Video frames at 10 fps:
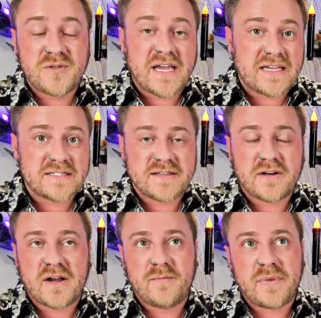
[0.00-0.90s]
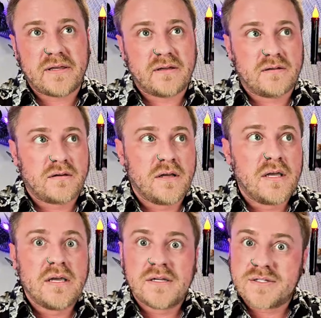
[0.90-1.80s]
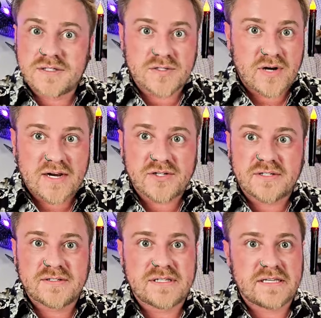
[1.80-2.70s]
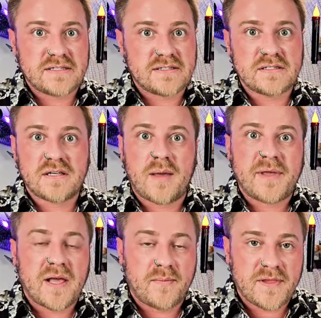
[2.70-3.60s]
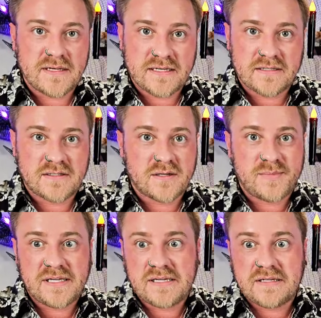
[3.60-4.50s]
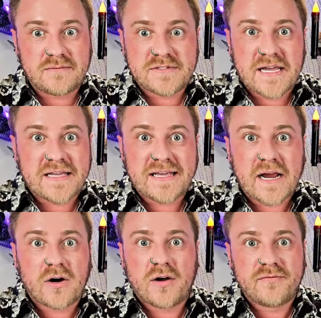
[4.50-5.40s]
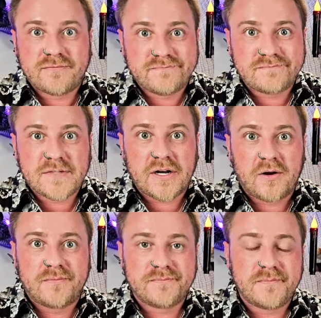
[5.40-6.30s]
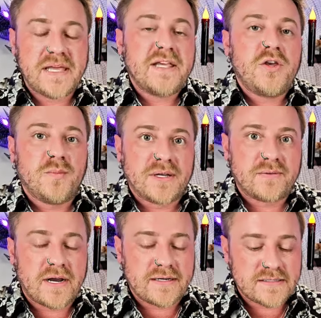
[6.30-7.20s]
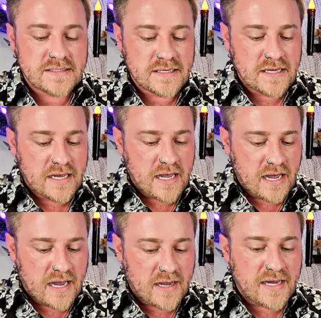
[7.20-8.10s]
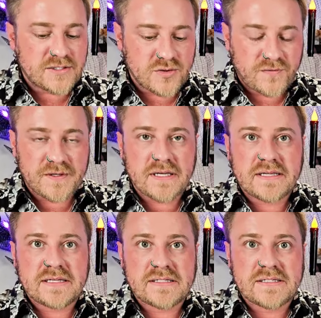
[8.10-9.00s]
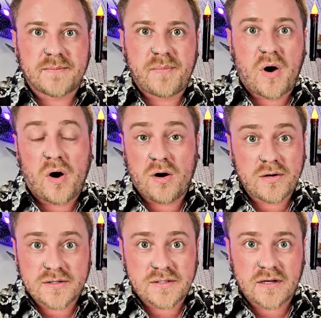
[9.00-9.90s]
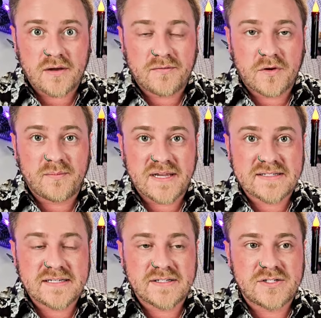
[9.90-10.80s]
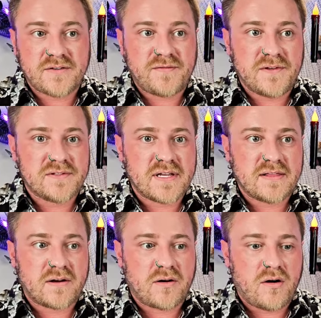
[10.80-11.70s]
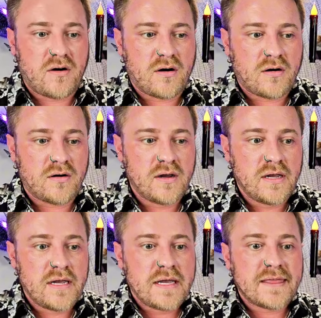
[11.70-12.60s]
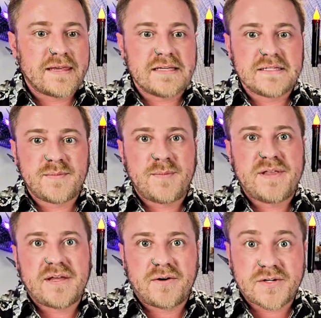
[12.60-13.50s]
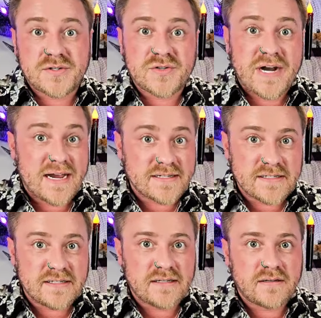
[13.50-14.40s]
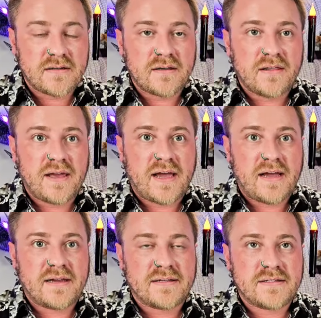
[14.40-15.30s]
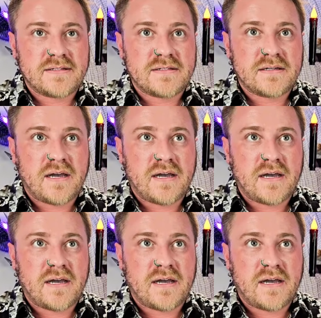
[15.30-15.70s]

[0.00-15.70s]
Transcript: days, and there have been just distractions, things coming up that needed to be taken care of, you know, being human, right? I do feel like this is a part of your message. It feels like there are things maybe that are distracting that